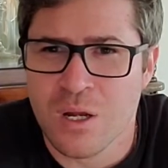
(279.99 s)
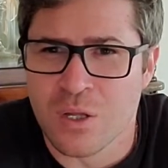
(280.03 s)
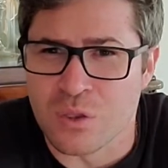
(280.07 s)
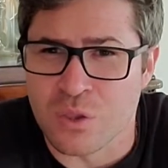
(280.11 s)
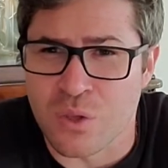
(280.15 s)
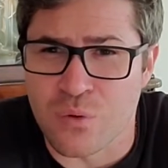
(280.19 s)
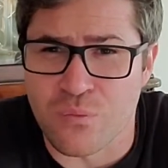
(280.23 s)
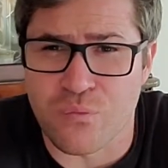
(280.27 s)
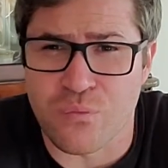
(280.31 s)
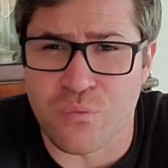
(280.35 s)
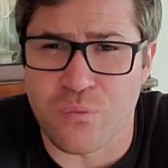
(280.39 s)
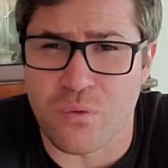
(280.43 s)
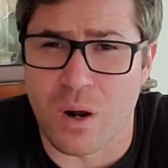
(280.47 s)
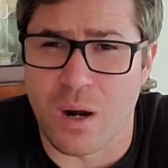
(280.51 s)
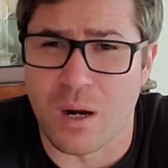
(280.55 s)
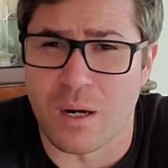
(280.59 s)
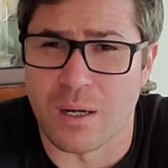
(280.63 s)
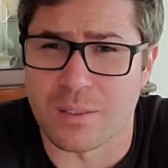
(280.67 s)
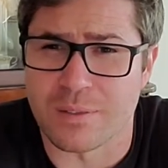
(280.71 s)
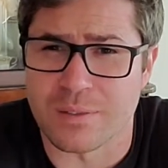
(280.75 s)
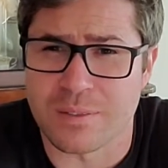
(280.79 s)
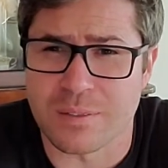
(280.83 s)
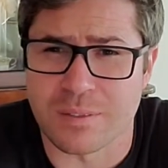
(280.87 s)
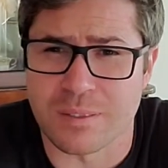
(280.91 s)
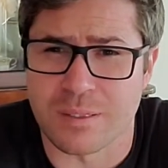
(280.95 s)
the
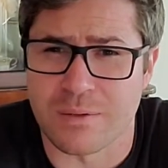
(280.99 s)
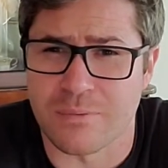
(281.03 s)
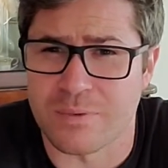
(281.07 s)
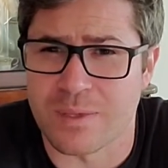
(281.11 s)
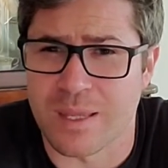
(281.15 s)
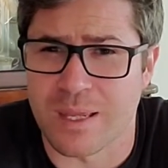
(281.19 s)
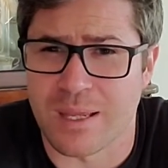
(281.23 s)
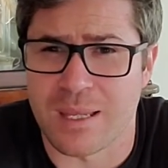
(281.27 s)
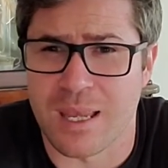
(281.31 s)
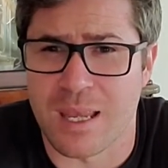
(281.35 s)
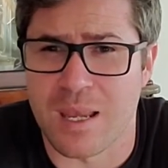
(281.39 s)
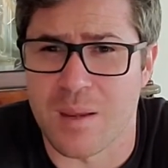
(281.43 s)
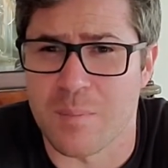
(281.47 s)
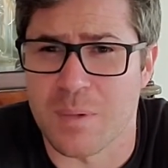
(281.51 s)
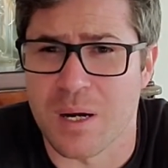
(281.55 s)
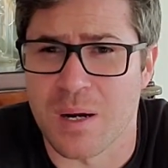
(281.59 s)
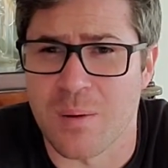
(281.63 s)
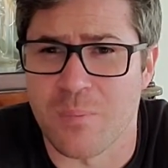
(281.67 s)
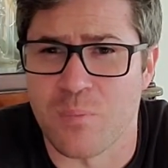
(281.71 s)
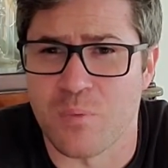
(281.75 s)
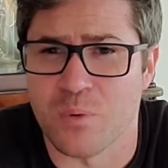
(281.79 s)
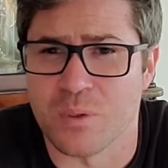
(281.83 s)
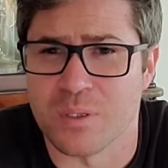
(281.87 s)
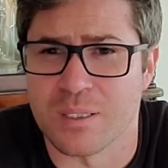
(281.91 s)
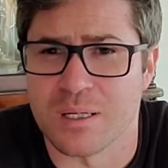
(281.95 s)
fraud stuff that came
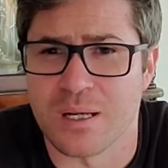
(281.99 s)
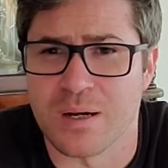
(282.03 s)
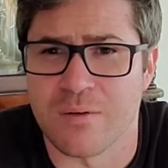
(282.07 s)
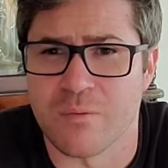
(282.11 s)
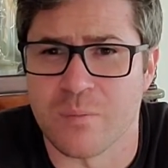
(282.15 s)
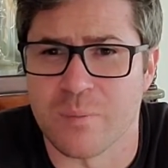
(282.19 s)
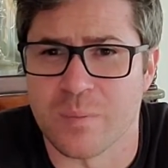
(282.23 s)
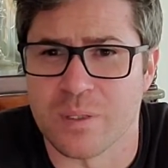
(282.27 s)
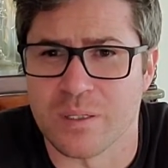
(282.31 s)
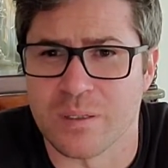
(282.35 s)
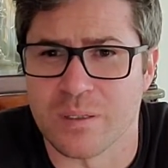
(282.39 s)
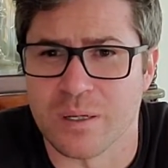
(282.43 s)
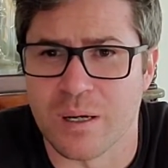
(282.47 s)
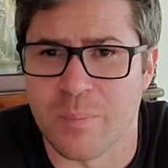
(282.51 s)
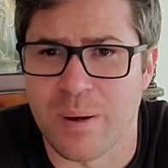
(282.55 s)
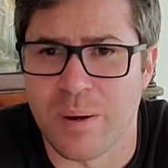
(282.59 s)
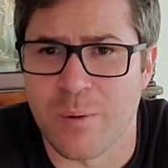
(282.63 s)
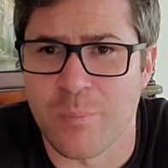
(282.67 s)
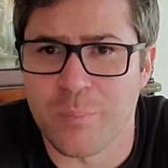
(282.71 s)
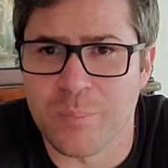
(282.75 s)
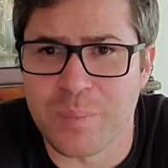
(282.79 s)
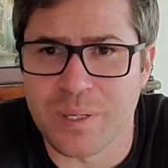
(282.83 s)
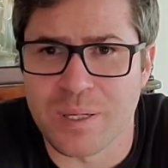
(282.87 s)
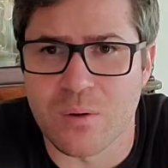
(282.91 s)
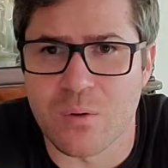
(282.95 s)
up with the government
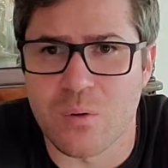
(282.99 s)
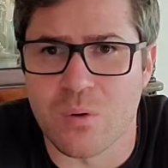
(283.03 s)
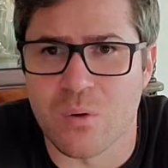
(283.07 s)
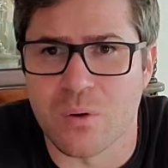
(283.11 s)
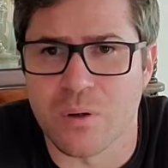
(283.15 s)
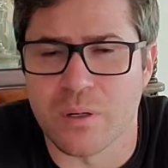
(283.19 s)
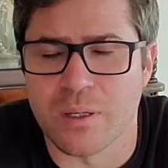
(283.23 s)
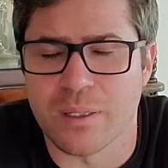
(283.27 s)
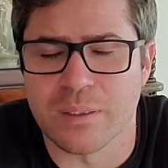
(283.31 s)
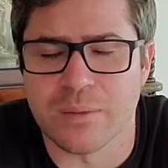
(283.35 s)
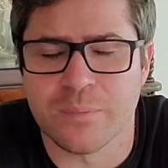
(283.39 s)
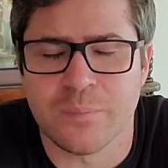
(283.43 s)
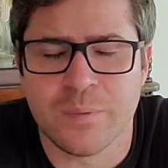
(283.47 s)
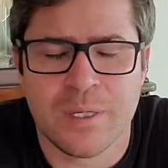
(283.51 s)
about Bitcoin